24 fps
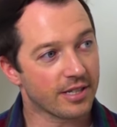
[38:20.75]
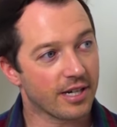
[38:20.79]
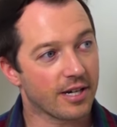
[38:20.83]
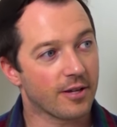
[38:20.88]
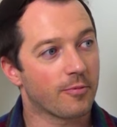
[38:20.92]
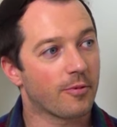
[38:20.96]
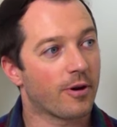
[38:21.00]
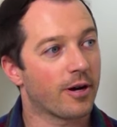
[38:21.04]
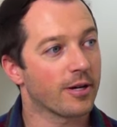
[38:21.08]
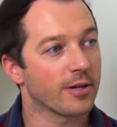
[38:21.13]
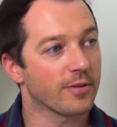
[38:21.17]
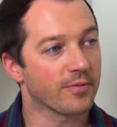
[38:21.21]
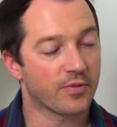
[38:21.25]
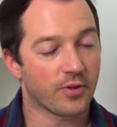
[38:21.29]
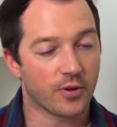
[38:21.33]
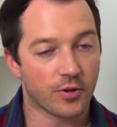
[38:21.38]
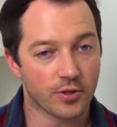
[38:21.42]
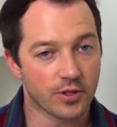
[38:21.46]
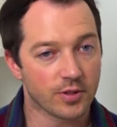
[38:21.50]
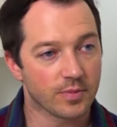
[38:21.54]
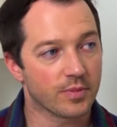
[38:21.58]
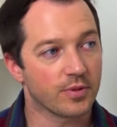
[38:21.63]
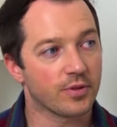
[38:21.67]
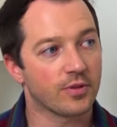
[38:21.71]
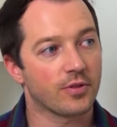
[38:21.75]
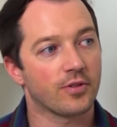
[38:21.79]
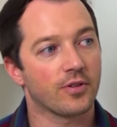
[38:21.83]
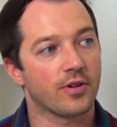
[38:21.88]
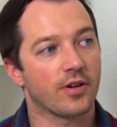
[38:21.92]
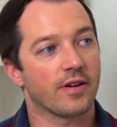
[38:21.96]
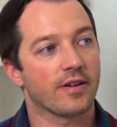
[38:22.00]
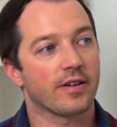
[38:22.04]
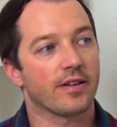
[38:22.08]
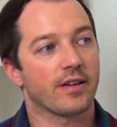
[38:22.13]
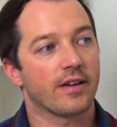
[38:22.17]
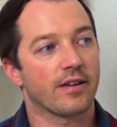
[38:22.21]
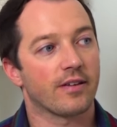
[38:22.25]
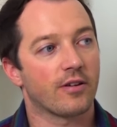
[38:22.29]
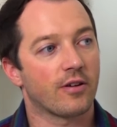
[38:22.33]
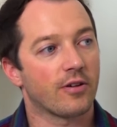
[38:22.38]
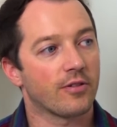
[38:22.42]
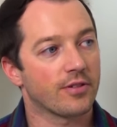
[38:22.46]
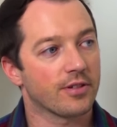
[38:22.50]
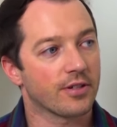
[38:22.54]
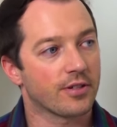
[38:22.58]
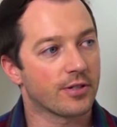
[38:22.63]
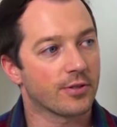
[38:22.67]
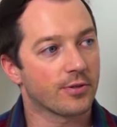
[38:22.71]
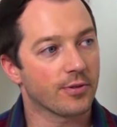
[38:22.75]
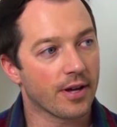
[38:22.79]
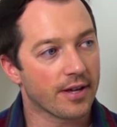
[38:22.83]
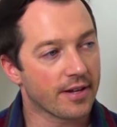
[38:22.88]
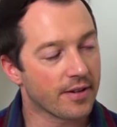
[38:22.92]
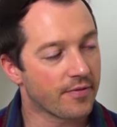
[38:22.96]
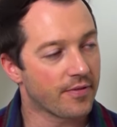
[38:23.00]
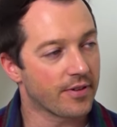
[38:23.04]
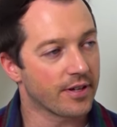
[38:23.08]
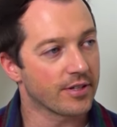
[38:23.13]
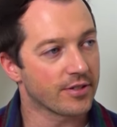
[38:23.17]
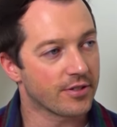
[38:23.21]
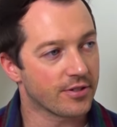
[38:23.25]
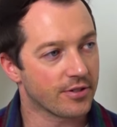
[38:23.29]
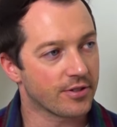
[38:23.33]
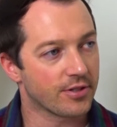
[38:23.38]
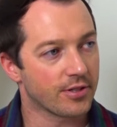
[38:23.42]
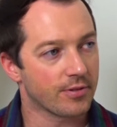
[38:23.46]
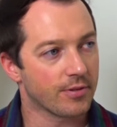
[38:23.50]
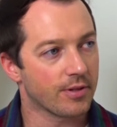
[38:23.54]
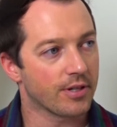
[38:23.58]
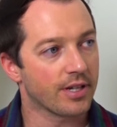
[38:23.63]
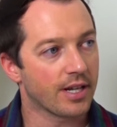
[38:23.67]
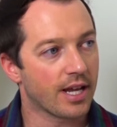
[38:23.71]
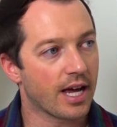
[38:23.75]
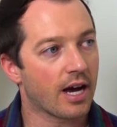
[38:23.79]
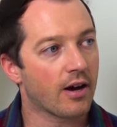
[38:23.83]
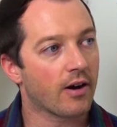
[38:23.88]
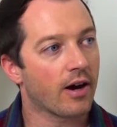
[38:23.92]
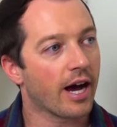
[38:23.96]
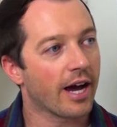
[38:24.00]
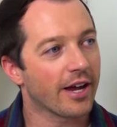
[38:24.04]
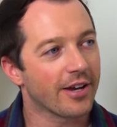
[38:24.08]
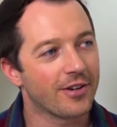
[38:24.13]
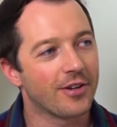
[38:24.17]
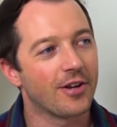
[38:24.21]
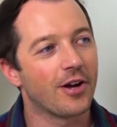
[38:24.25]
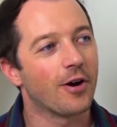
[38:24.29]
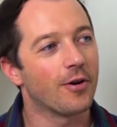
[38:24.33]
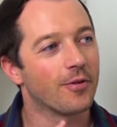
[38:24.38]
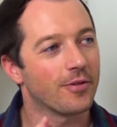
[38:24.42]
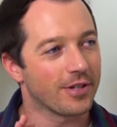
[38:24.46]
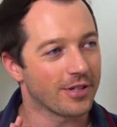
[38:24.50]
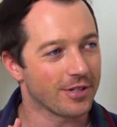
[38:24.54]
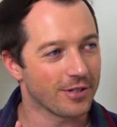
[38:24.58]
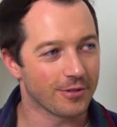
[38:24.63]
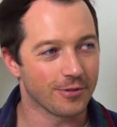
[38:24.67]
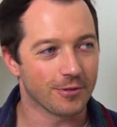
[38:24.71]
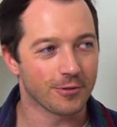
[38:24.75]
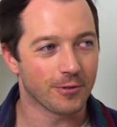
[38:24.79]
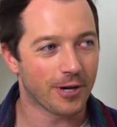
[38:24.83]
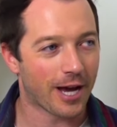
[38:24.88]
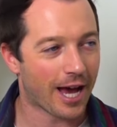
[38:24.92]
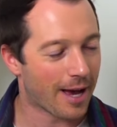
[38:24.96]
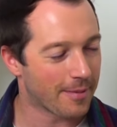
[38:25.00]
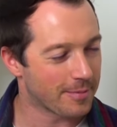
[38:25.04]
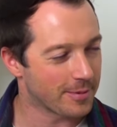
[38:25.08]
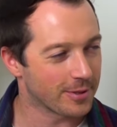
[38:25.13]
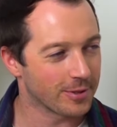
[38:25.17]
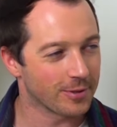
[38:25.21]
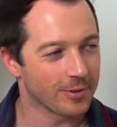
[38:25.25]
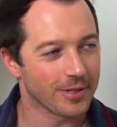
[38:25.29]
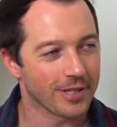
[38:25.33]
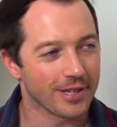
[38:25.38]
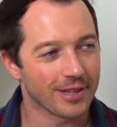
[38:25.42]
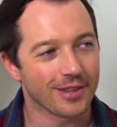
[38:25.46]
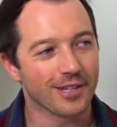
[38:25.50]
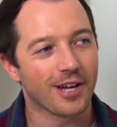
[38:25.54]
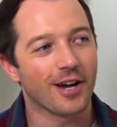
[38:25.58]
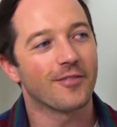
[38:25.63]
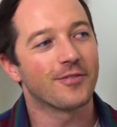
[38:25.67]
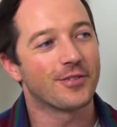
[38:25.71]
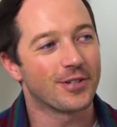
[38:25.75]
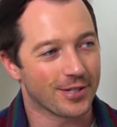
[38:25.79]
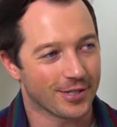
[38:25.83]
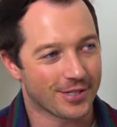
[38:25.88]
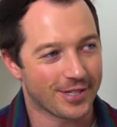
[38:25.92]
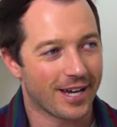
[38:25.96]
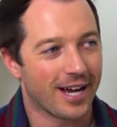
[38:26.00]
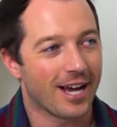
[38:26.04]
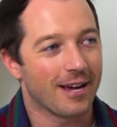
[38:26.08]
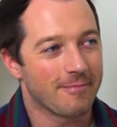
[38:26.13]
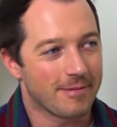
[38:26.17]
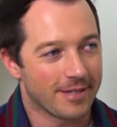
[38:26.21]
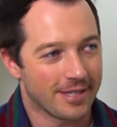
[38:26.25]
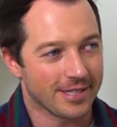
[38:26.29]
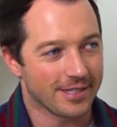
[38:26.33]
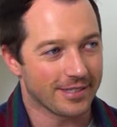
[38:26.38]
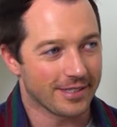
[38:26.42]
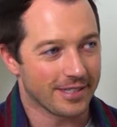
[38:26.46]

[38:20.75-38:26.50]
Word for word: and while you're vulnerable and all the creative things you're doing now, I know that you absolutely loved your time in the